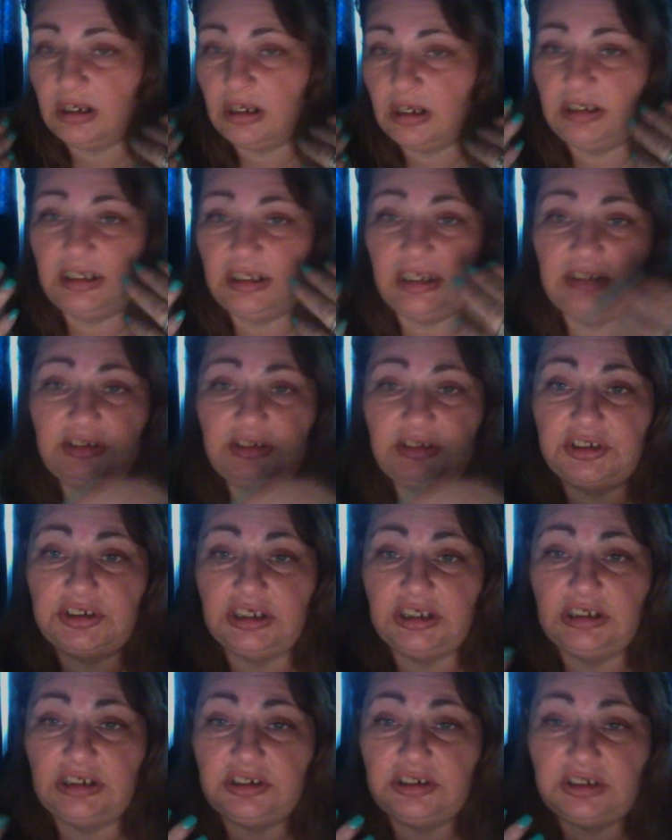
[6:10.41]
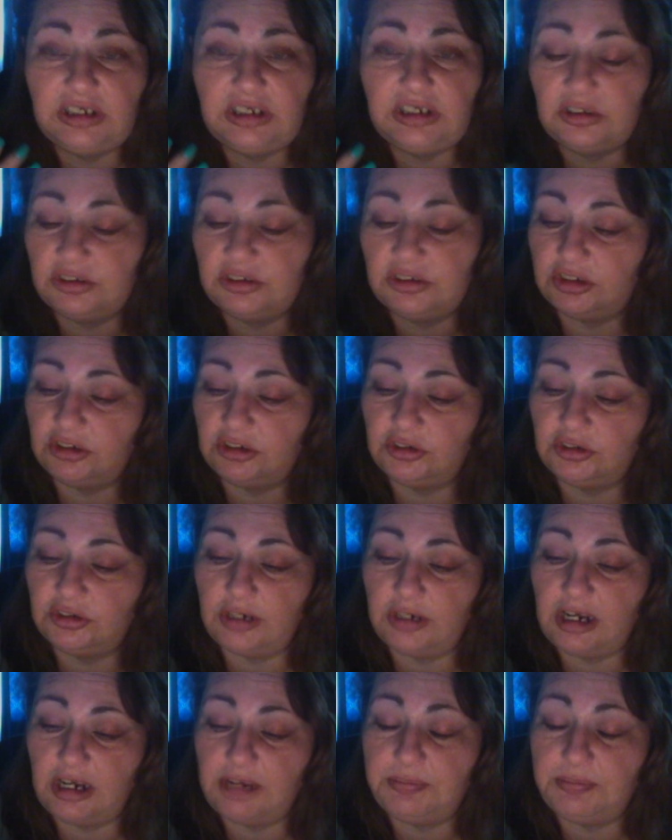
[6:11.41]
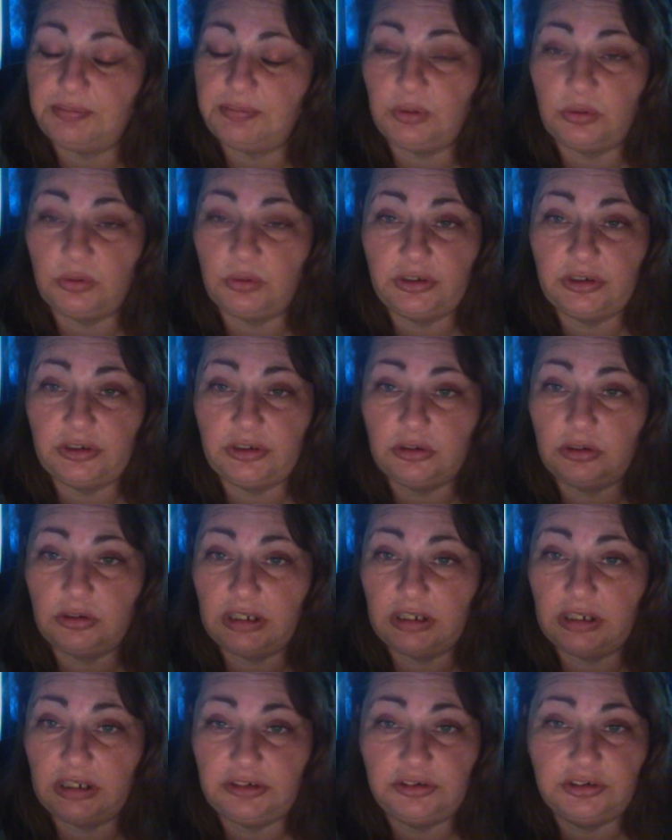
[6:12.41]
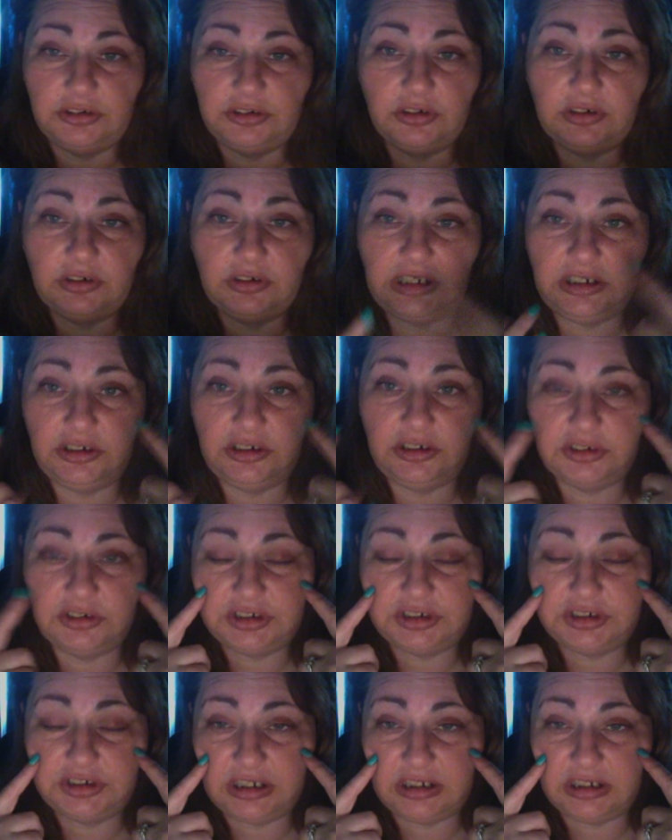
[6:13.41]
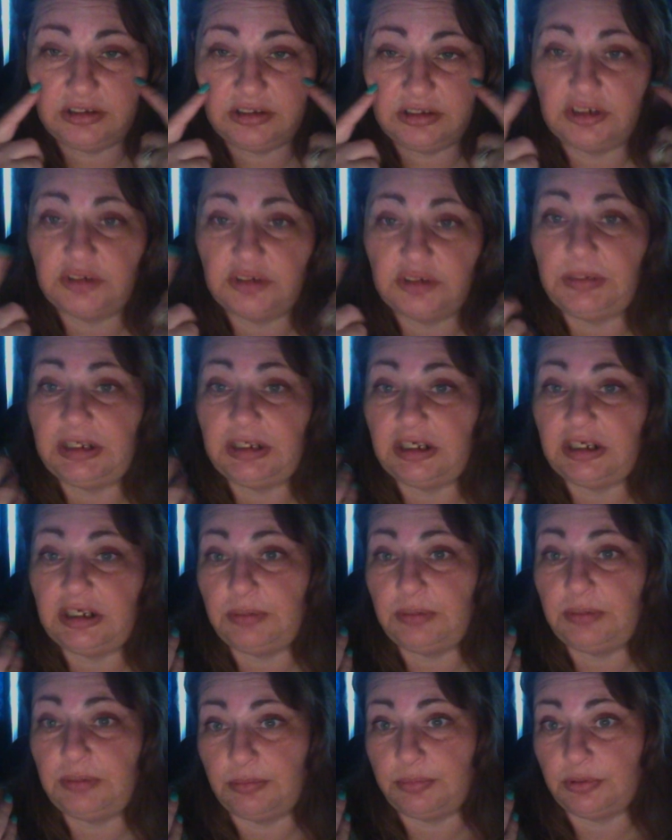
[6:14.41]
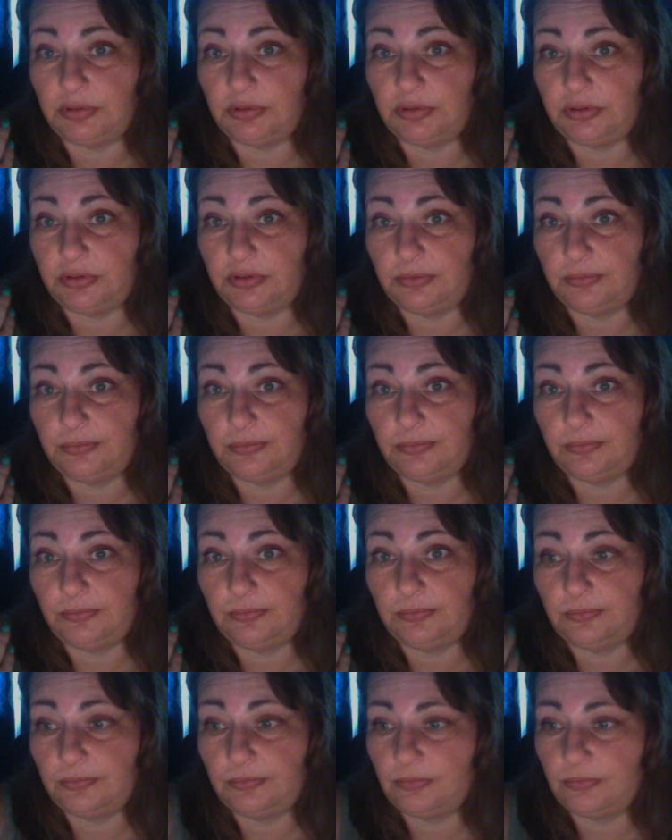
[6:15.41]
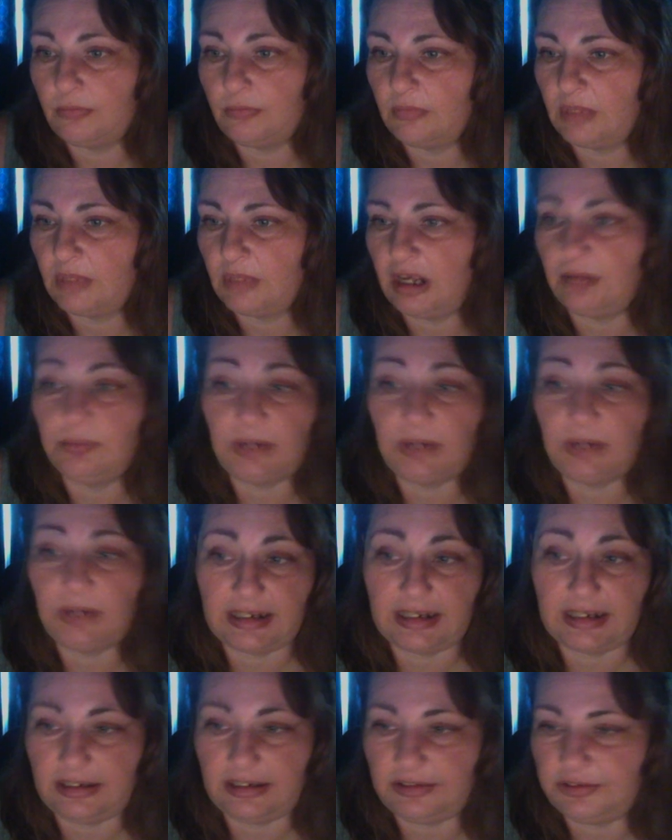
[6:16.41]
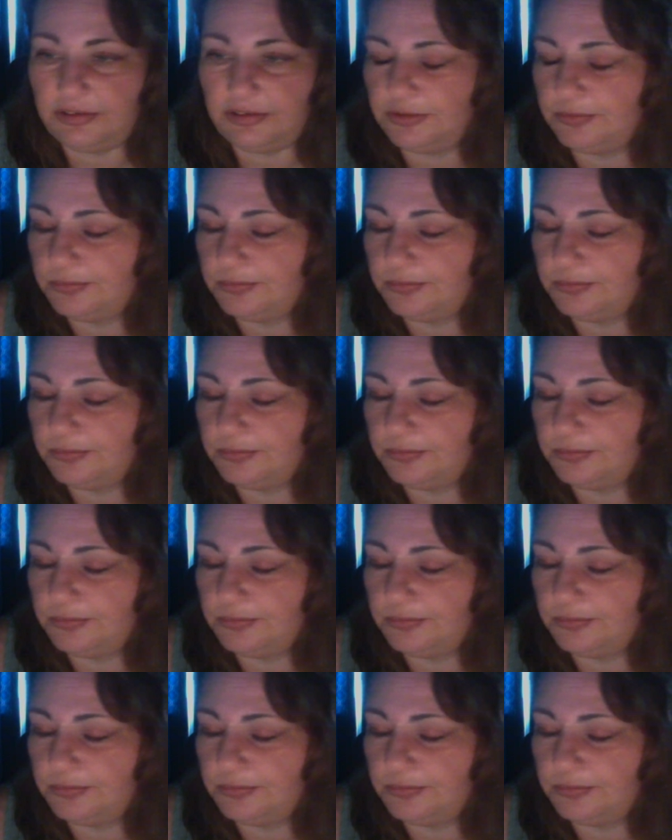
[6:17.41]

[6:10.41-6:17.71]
Dead skin cells can trap oil and dirt in your skin, thus making pimples and blackheads.